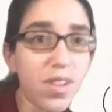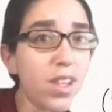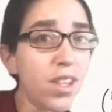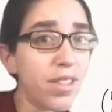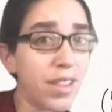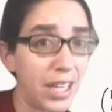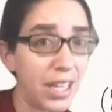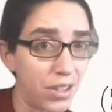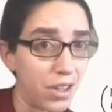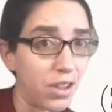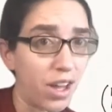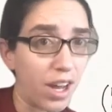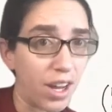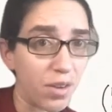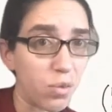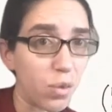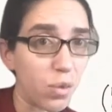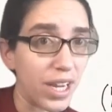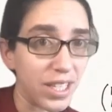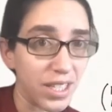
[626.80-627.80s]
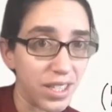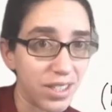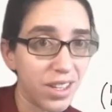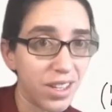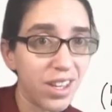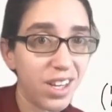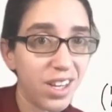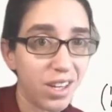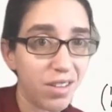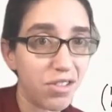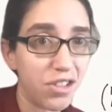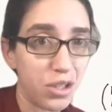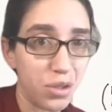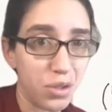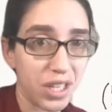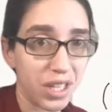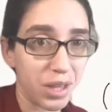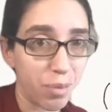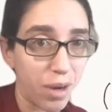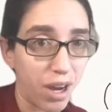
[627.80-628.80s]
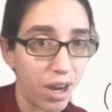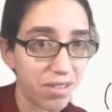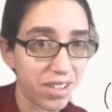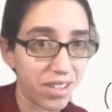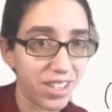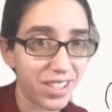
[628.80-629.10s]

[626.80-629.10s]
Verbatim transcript: That's a lot of ways of choosing the mafia